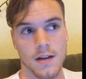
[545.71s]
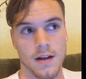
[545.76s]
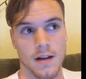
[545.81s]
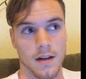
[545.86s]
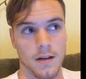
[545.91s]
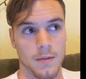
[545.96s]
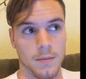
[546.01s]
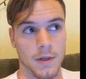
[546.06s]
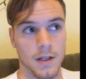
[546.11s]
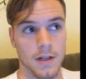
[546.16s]

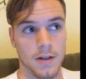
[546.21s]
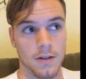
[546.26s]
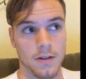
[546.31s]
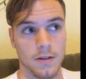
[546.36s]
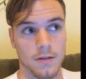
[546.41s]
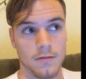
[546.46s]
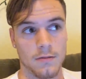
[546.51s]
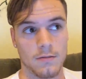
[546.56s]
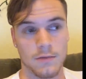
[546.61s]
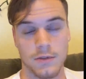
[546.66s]
I made
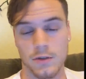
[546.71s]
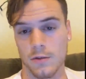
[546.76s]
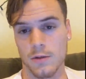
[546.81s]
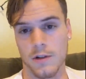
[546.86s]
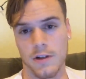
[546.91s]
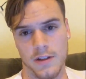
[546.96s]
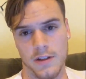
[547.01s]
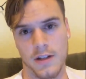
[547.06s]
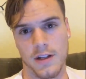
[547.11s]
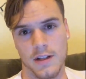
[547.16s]
her do
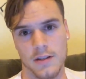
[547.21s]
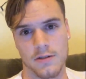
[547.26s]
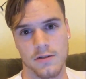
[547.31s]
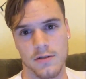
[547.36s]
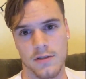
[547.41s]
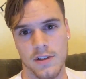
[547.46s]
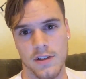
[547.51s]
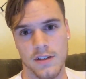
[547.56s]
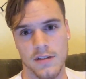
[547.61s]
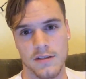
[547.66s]
all the
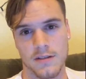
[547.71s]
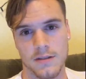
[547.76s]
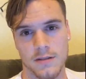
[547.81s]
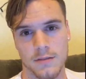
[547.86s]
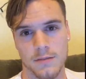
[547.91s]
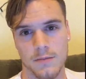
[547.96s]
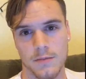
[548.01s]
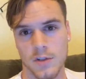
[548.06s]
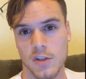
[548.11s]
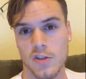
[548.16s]

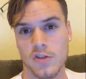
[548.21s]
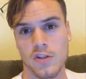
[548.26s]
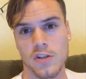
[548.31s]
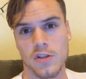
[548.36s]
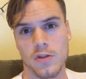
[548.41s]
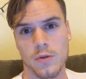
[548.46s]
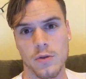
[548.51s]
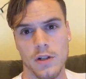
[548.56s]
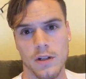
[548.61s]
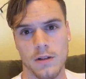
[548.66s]
exercises, and she
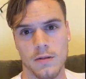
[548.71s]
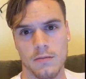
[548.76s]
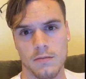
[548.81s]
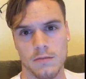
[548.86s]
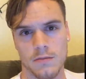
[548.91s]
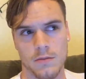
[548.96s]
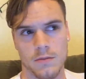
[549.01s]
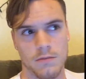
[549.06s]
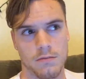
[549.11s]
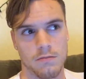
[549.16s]
enjoyed it.
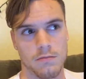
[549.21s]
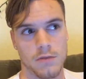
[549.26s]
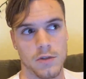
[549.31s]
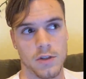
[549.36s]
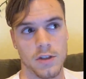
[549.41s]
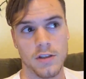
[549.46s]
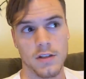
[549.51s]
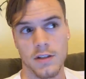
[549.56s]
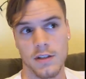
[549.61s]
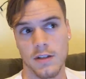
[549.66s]
And
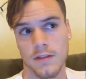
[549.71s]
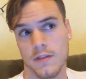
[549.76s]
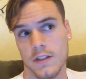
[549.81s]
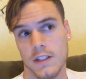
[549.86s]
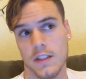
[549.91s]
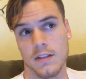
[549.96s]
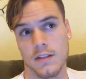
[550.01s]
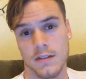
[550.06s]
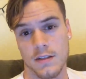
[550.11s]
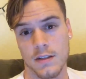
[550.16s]
she's like
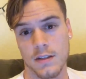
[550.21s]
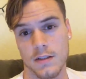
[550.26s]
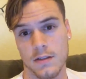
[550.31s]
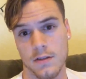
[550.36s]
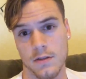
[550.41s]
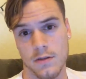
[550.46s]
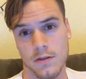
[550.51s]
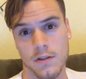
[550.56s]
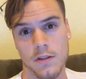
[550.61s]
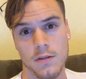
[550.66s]
56,
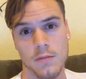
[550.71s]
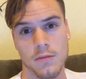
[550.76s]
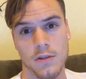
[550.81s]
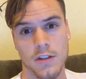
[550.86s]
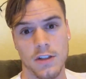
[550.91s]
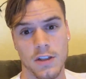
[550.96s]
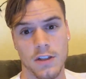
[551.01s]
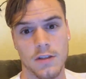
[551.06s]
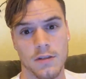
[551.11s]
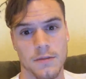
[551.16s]
so she did
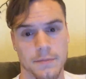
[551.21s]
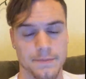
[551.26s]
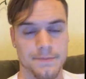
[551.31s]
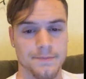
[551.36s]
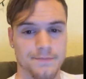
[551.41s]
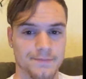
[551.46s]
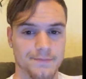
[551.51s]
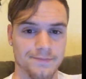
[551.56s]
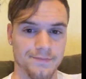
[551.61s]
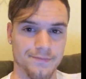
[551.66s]
pretty good.
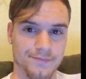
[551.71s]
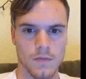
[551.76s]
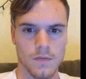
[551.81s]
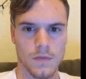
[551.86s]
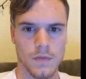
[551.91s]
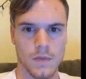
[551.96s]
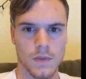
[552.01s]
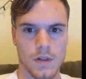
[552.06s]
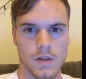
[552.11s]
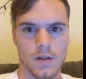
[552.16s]

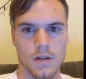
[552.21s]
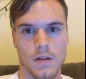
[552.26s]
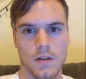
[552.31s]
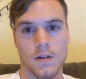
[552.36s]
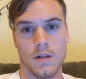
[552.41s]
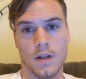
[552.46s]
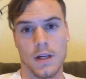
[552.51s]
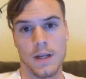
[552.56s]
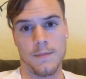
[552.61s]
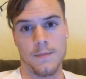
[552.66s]

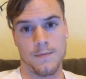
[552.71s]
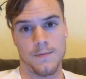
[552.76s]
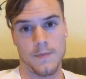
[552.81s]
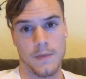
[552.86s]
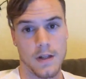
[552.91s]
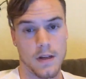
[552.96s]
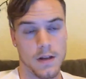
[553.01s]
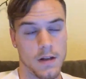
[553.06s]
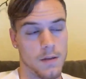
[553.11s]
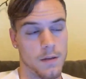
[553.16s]
Okay,
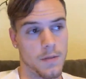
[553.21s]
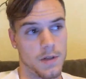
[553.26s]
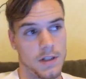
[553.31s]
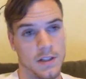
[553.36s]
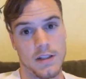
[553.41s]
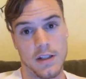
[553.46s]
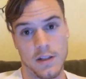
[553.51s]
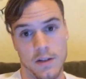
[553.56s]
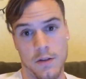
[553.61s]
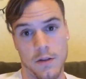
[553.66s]
I'm going
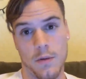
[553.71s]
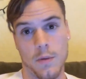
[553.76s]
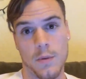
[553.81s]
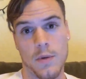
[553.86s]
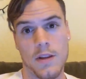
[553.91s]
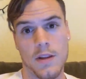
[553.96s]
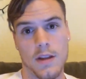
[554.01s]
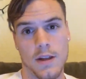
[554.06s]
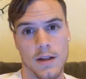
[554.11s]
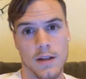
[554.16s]
to tell you
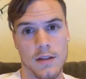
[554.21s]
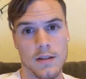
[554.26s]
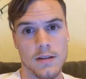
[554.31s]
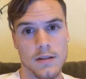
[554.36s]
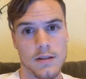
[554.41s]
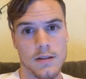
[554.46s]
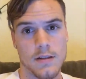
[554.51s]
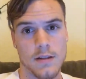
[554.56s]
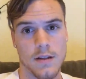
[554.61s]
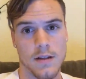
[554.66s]
3
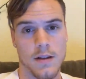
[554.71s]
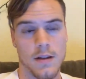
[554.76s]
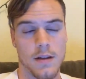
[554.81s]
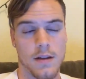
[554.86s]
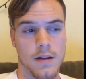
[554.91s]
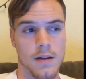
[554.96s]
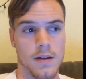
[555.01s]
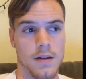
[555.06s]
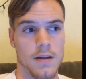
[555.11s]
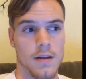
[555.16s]
things,
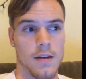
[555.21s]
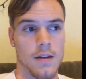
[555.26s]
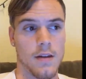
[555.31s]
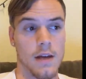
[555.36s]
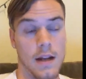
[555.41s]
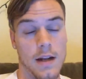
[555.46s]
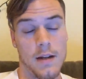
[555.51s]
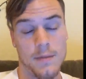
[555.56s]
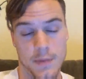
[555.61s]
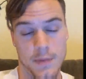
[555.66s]

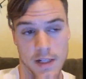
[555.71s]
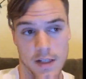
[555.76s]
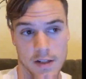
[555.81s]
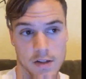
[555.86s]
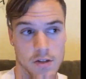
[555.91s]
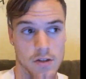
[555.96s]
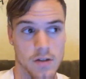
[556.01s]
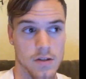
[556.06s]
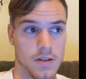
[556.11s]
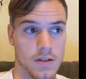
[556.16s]

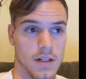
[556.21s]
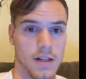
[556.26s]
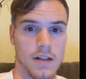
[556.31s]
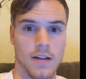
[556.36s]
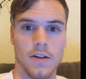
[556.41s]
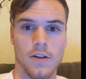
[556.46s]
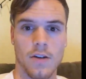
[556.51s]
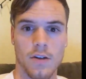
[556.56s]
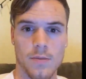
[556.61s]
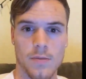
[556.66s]
adaptations that
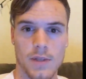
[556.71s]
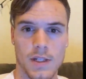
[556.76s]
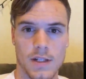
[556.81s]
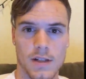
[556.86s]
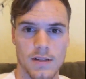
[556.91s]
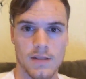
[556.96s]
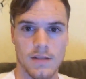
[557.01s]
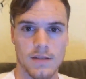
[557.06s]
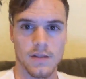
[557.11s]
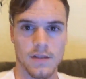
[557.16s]
occur
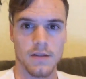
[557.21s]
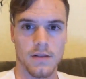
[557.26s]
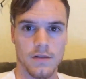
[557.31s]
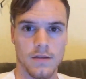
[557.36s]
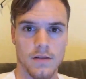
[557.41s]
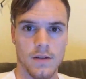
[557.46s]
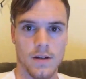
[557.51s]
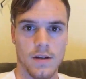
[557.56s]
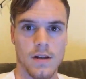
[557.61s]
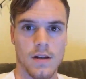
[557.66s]
because of